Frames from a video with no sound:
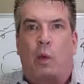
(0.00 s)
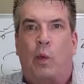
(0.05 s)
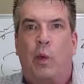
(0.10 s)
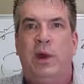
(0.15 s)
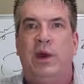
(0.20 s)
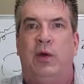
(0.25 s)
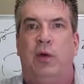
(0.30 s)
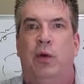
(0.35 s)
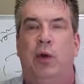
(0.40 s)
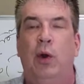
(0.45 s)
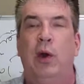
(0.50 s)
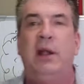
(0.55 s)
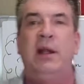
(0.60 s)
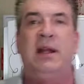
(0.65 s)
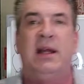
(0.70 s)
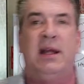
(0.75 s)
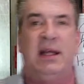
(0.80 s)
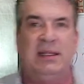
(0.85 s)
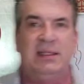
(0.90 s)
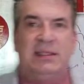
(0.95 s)
We
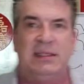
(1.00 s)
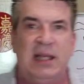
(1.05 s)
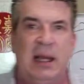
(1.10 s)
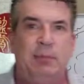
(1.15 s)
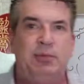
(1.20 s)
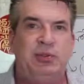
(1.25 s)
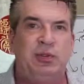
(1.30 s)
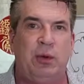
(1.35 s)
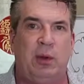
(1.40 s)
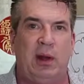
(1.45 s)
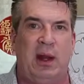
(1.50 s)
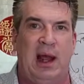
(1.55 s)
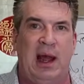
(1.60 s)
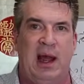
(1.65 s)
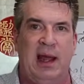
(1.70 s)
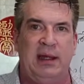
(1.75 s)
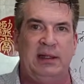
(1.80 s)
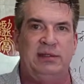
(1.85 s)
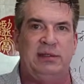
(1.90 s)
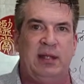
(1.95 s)
could
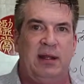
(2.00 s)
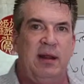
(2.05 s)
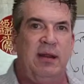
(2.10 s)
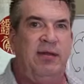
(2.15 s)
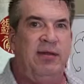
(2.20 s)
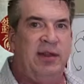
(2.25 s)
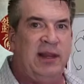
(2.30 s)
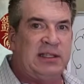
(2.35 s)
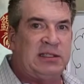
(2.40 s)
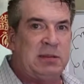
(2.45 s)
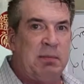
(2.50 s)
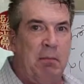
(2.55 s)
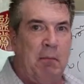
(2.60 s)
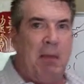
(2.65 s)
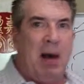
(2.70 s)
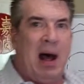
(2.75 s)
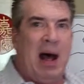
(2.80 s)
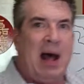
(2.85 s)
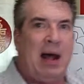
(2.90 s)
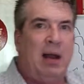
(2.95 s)
conceptualize this
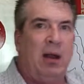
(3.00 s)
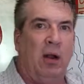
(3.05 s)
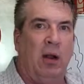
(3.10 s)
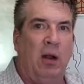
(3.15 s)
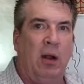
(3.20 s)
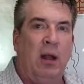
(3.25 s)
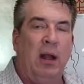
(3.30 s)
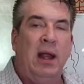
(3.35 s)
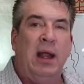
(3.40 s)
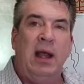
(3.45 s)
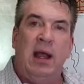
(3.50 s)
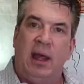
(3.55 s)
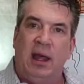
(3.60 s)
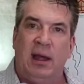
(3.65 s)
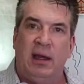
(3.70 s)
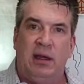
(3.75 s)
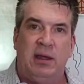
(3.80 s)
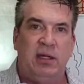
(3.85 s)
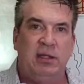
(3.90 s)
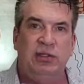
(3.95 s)
model
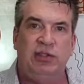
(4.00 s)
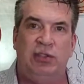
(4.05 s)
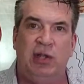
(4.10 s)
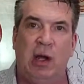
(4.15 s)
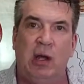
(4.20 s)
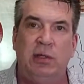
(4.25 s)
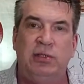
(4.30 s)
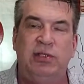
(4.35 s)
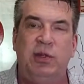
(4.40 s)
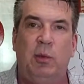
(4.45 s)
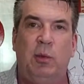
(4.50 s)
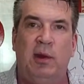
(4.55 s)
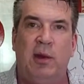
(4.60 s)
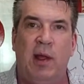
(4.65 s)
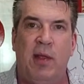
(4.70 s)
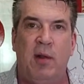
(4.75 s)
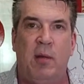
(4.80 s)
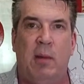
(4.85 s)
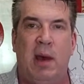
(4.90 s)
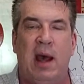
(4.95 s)
in conjunction with
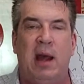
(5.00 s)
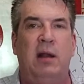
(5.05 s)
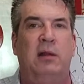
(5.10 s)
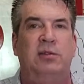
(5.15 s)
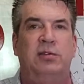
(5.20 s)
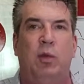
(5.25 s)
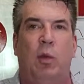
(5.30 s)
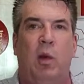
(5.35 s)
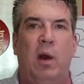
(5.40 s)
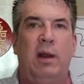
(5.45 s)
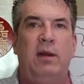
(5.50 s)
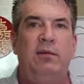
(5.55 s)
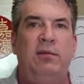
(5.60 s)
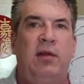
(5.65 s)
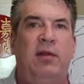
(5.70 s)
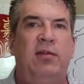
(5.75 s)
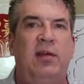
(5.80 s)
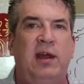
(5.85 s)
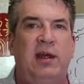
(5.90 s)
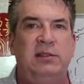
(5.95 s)
other models. One of
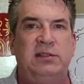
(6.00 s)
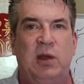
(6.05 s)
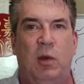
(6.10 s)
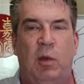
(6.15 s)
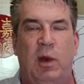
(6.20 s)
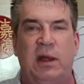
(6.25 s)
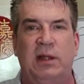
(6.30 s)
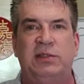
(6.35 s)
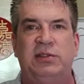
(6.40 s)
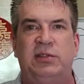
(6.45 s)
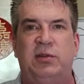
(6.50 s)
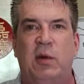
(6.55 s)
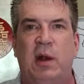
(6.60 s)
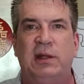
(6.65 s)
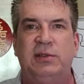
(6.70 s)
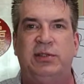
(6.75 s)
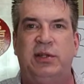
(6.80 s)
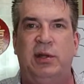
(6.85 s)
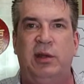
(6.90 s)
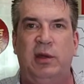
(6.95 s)
the things I want to
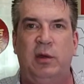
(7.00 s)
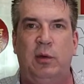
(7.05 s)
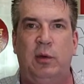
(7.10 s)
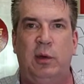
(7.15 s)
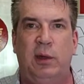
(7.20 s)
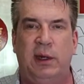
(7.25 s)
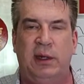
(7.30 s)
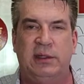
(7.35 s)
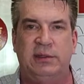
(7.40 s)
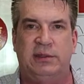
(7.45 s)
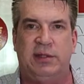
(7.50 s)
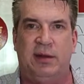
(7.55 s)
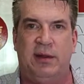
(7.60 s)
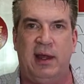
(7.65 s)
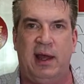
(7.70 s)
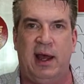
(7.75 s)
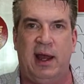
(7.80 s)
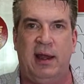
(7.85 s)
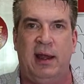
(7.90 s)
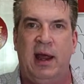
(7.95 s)
stress to you is
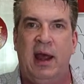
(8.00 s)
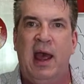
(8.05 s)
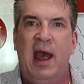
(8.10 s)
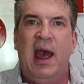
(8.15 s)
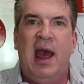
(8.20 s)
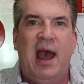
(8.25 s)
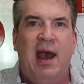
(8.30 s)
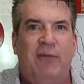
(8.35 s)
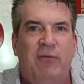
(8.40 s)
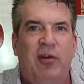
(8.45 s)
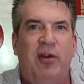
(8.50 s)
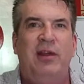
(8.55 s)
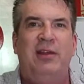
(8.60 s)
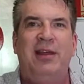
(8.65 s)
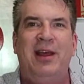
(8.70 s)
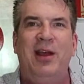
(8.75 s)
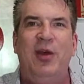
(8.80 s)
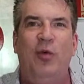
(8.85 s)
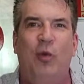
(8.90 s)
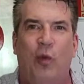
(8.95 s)
that
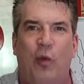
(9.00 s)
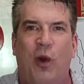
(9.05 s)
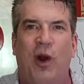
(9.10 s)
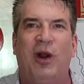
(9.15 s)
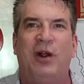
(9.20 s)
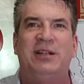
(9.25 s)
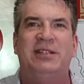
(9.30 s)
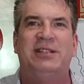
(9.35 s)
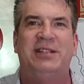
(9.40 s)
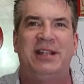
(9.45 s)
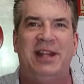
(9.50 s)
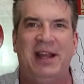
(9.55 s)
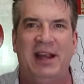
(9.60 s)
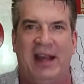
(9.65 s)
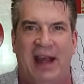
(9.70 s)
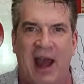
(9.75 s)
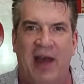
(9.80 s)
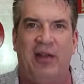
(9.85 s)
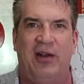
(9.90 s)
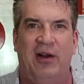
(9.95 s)
everything works
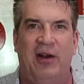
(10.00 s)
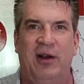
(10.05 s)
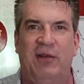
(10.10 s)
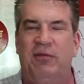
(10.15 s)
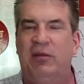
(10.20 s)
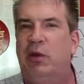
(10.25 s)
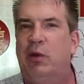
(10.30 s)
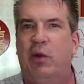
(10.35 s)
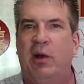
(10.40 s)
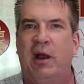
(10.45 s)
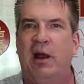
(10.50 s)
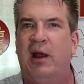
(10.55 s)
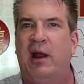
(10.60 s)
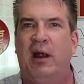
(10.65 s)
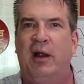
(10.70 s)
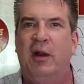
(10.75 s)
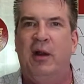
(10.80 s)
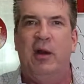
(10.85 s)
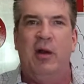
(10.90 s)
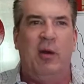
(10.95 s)
together. If you were going
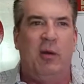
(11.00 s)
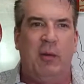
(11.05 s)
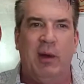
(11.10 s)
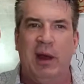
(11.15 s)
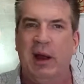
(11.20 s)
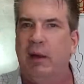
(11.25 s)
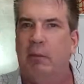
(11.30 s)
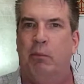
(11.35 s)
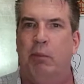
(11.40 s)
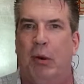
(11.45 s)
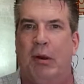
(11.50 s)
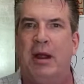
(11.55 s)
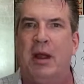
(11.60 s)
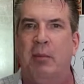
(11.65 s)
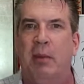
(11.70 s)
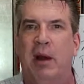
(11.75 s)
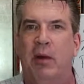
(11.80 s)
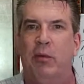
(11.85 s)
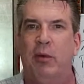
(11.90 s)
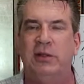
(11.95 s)
to write a book
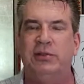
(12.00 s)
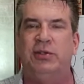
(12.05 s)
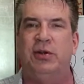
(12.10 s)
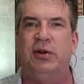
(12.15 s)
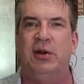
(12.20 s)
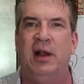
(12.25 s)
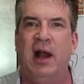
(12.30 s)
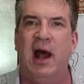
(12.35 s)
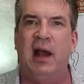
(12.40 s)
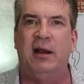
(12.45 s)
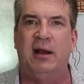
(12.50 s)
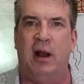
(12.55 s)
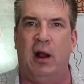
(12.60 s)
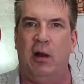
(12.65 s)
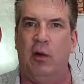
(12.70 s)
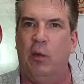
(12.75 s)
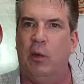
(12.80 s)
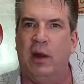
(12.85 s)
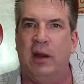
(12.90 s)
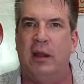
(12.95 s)
about Richard
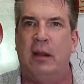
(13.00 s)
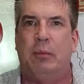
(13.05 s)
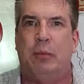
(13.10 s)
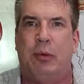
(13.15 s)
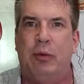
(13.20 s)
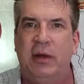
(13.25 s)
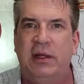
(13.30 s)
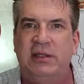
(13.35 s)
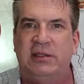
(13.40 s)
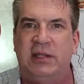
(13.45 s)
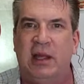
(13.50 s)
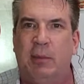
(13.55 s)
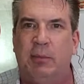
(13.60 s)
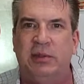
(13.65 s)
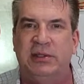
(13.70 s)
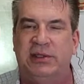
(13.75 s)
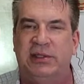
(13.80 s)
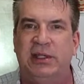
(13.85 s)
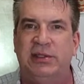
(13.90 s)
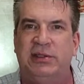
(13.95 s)
Nongard, one of the
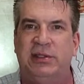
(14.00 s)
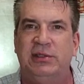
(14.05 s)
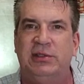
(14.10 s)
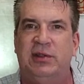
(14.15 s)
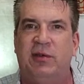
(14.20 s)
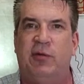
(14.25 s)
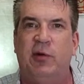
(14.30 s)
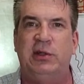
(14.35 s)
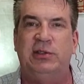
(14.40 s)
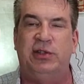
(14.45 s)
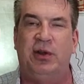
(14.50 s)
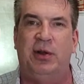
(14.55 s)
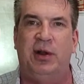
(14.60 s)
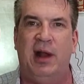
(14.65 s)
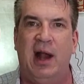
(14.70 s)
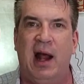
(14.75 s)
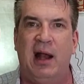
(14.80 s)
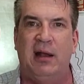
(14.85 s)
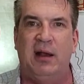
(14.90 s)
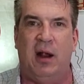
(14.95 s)
presuppositions of Richard
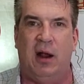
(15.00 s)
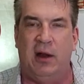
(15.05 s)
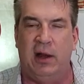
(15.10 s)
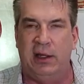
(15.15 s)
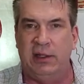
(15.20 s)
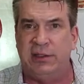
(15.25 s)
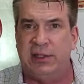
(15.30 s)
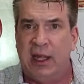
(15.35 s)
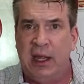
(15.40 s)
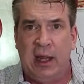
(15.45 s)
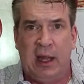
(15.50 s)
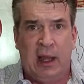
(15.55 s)
Nongard is